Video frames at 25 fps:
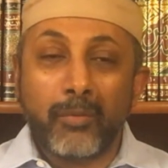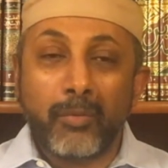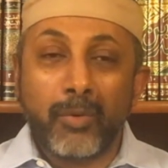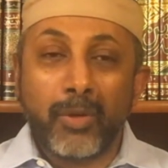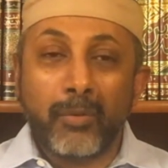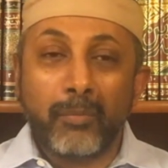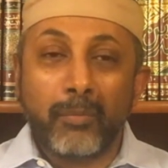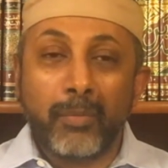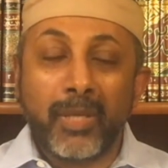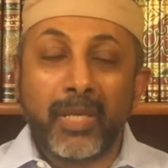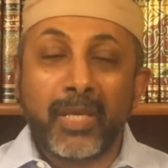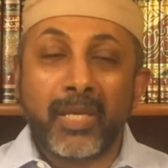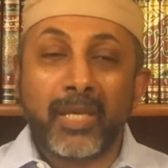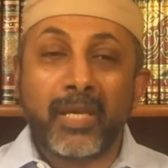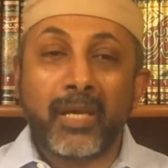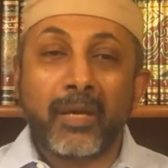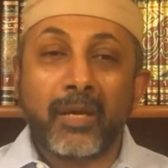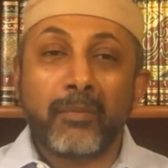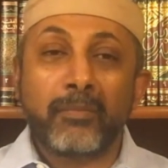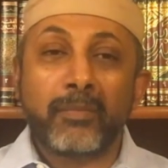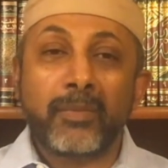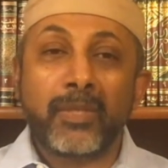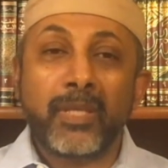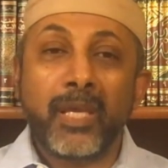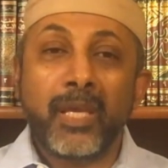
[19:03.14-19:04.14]
will be
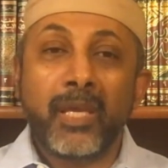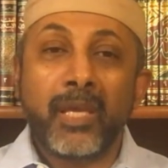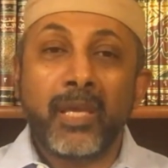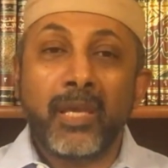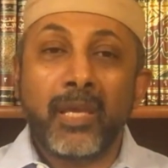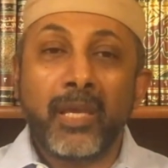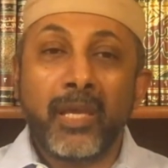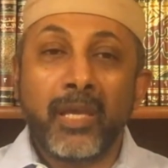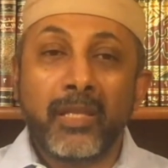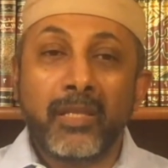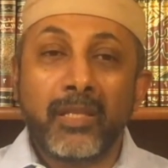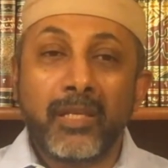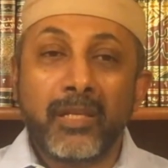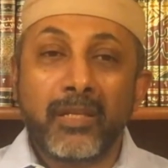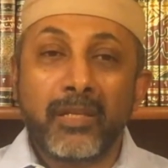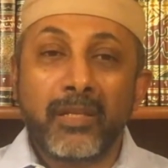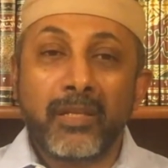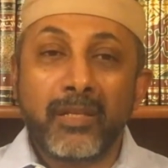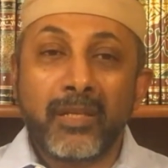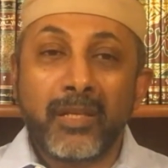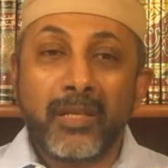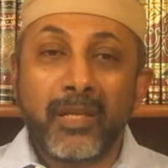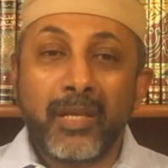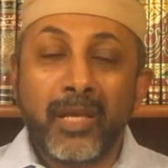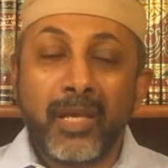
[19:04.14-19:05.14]
kept
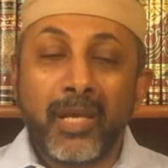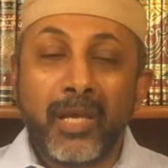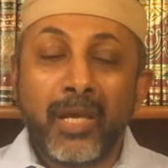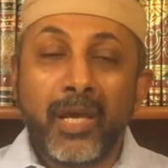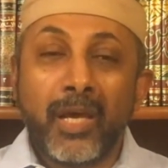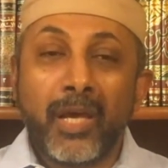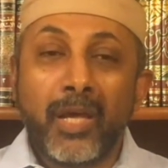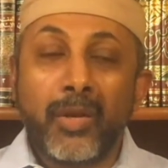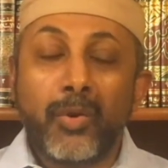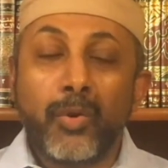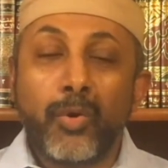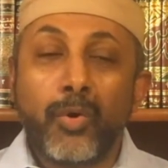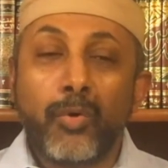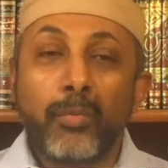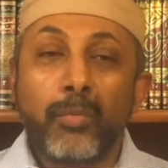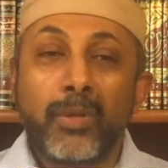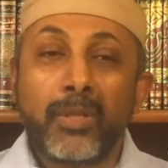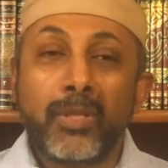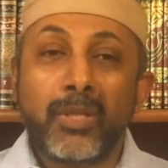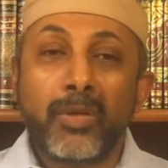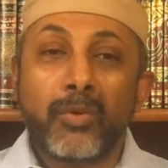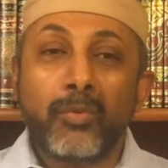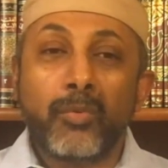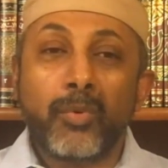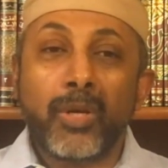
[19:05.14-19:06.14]
hidden and
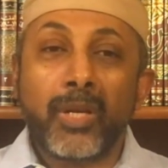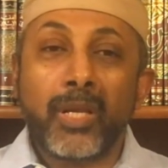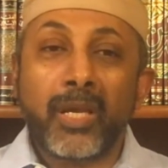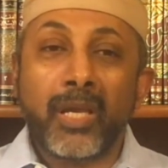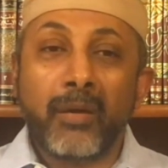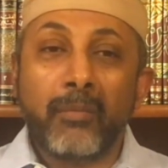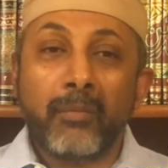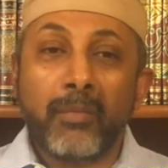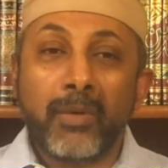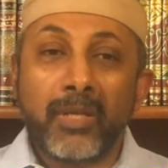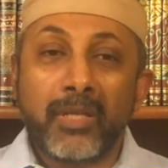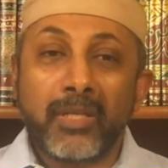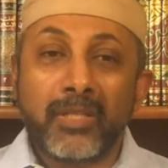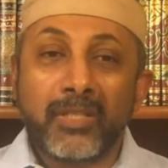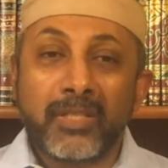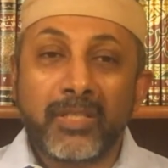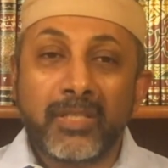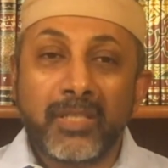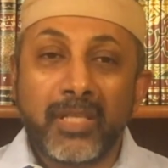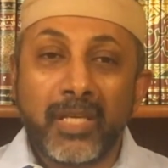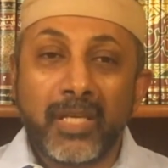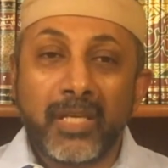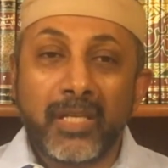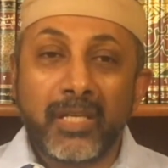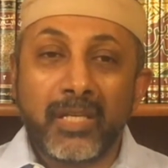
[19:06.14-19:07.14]
nobody will come and
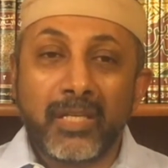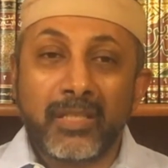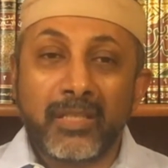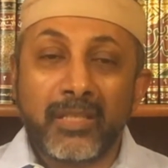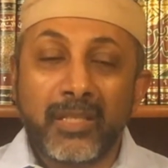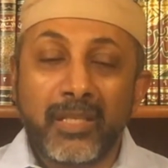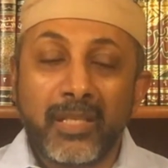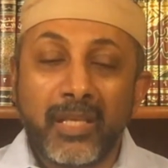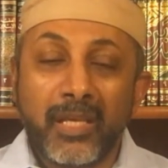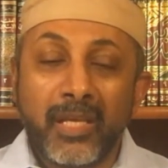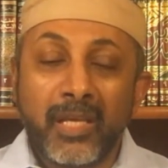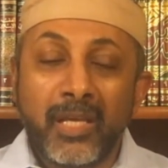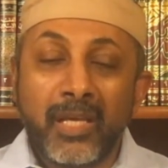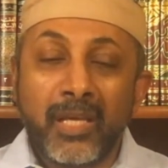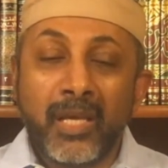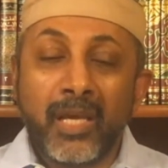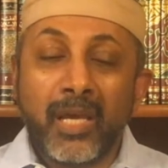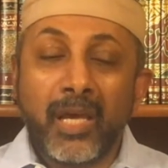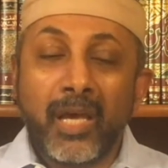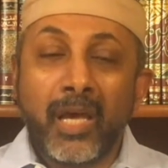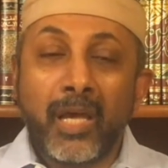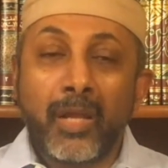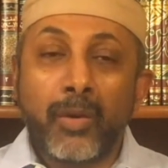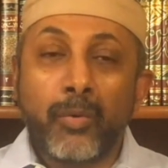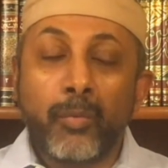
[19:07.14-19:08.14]
steal it.
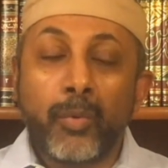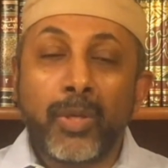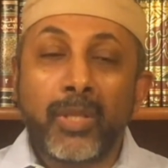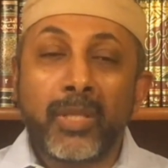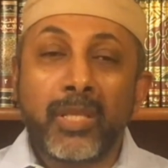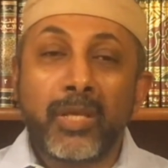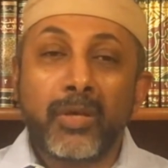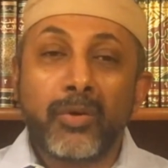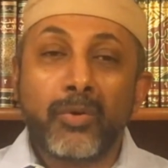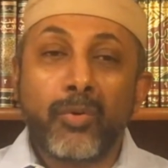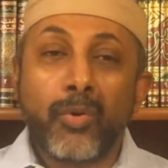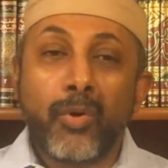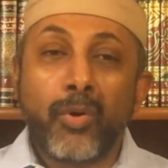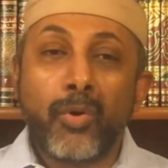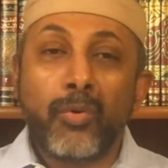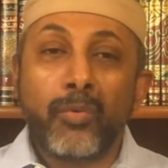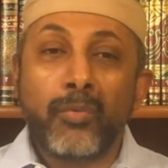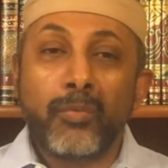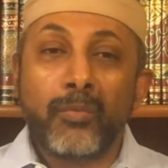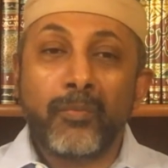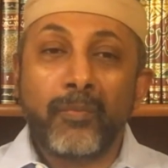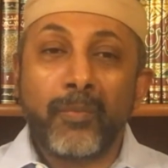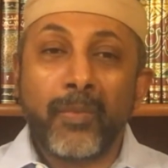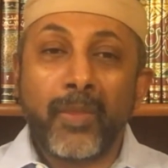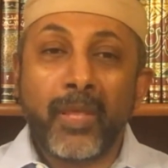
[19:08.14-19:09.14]
And when they
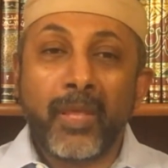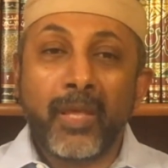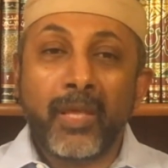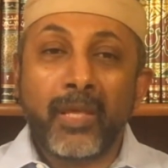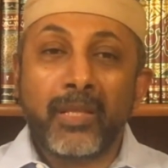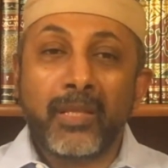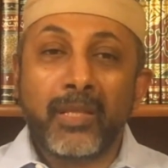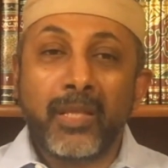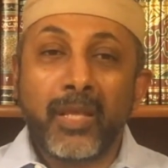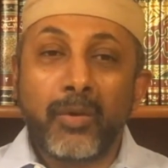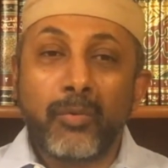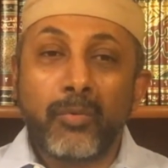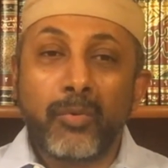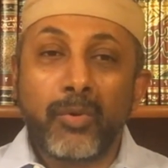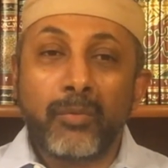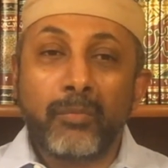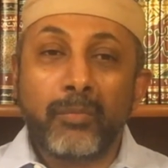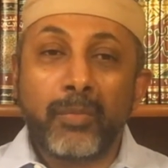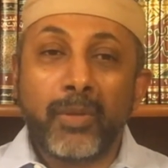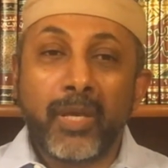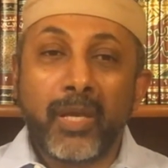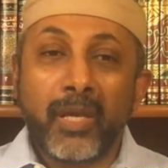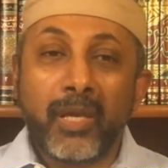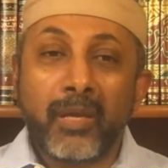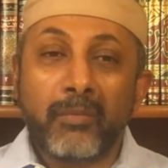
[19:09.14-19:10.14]
grow, they will
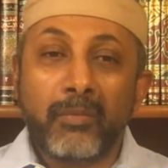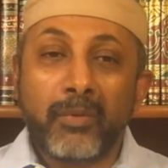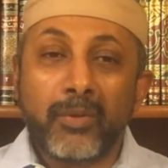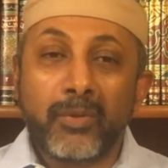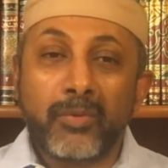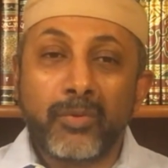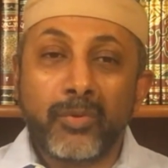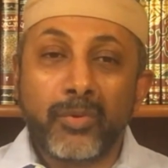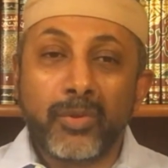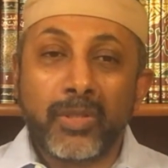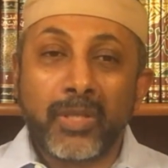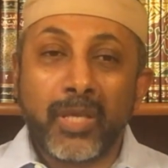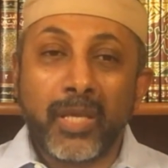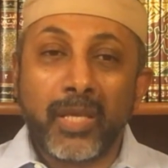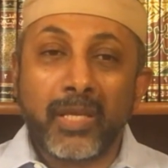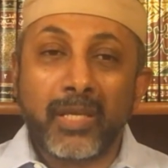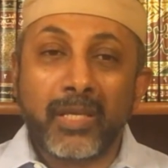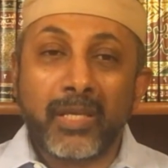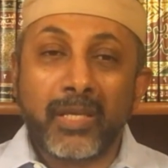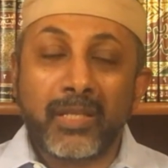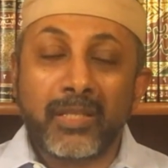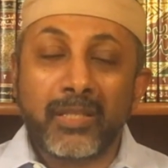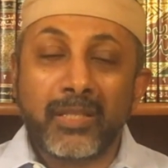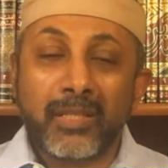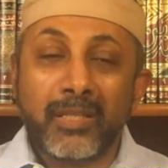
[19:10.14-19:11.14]
be able to
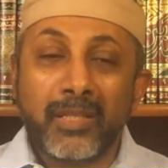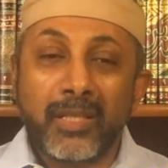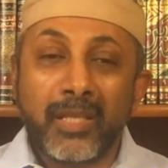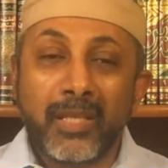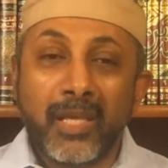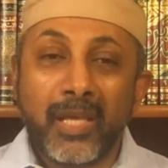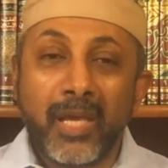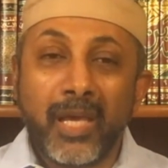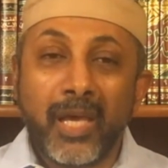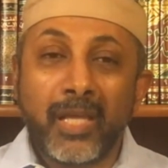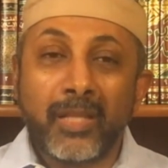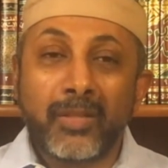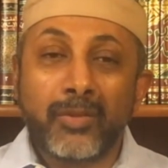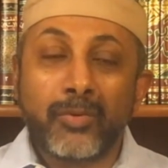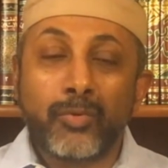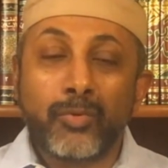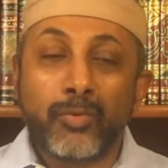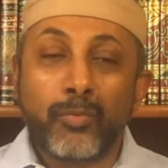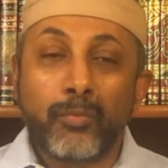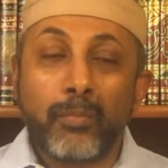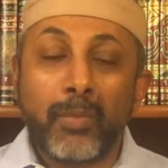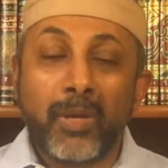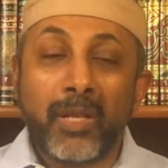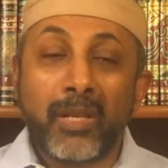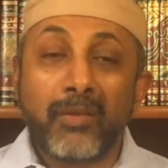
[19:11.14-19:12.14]
take it and to
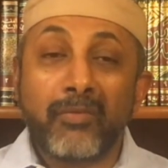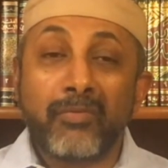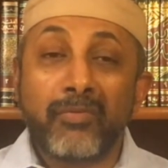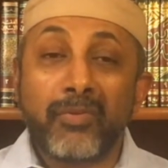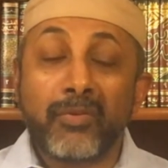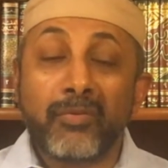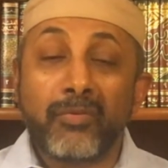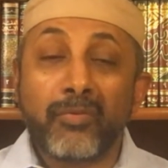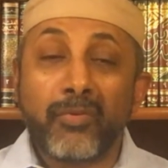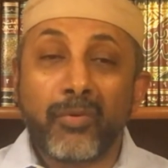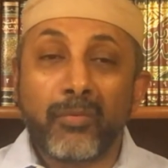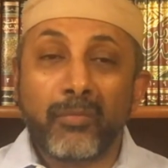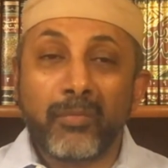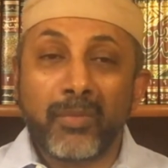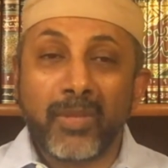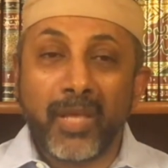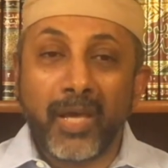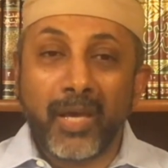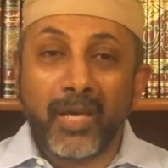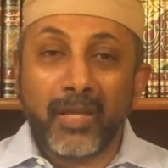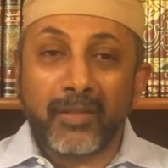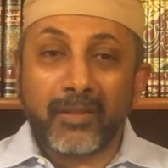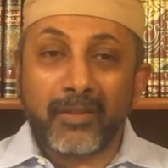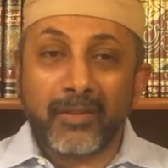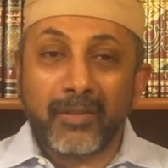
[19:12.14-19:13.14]
benefit from
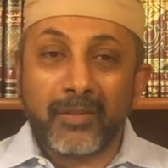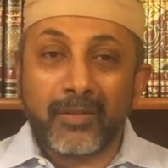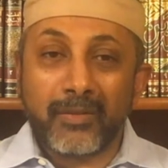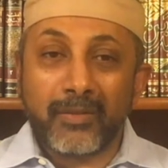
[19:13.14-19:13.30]
that."